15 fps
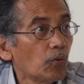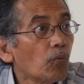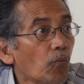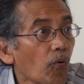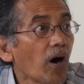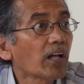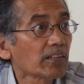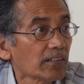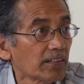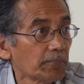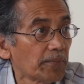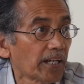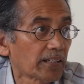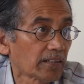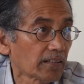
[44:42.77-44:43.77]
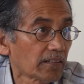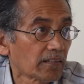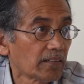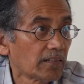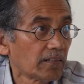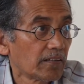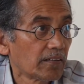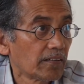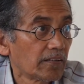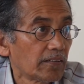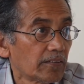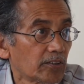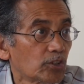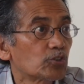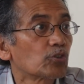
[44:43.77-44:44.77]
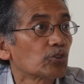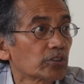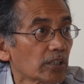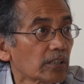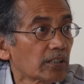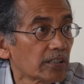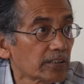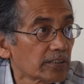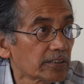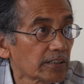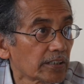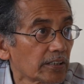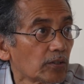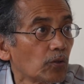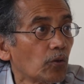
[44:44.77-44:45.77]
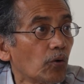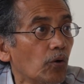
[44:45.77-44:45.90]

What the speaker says: won the battle. The social conditioning